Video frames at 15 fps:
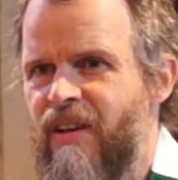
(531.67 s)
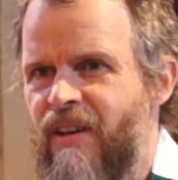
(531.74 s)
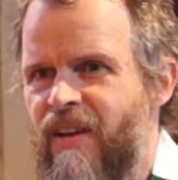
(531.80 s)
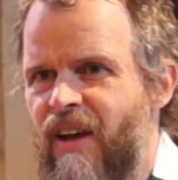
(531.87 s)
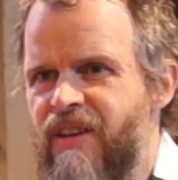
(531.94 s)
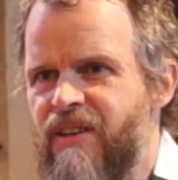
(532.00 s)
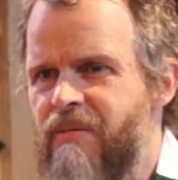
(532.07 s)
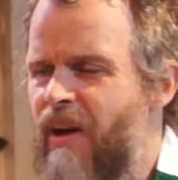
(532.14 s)

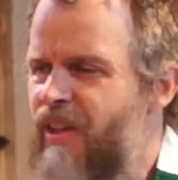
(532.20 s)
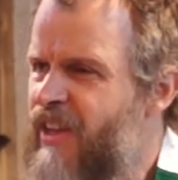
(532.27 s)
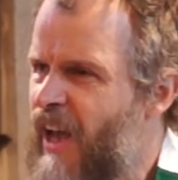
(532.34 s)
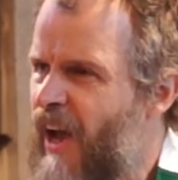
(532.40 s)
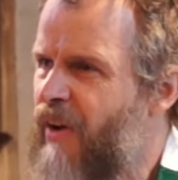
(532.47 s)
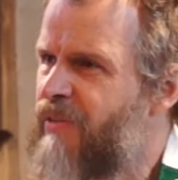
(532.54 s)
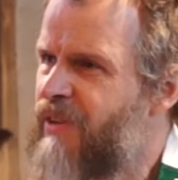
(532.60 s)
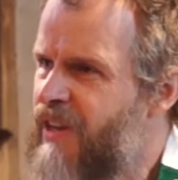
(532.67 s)
that's about the
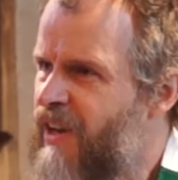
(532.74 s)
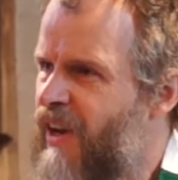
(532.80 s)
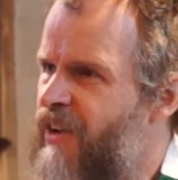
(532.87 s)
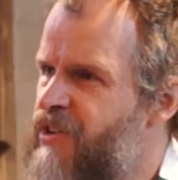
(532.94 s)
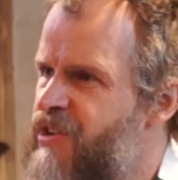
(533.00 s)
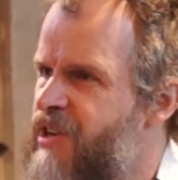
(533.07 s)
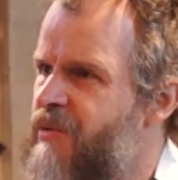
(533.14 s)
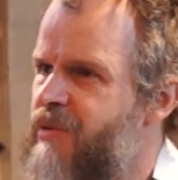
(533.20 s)
only
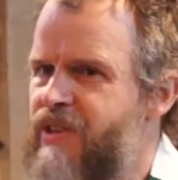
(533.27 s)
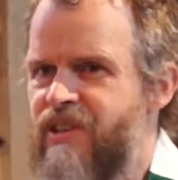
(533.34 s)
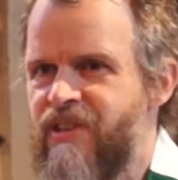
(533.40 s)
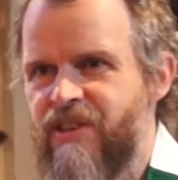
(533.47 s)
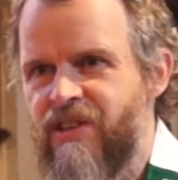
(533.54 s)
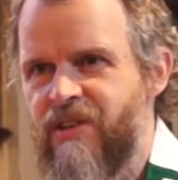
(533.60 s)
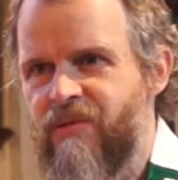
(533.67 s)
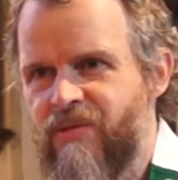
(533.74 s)
country which is
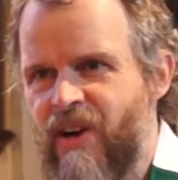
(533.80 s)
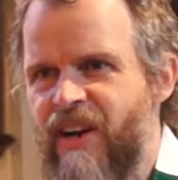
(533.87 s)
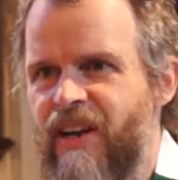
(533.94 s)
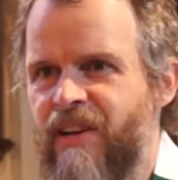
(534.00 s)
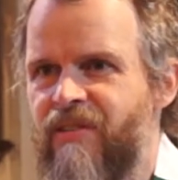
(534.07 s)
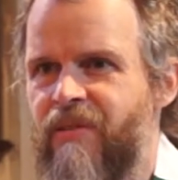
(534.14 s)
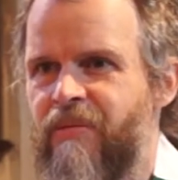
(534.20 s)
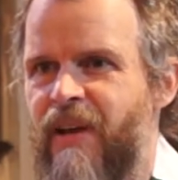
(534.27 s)
still running
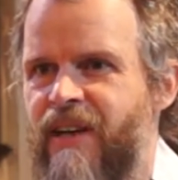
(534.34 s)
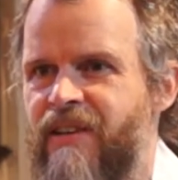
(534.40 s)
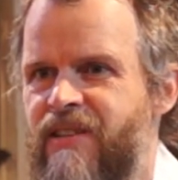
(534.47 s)
from that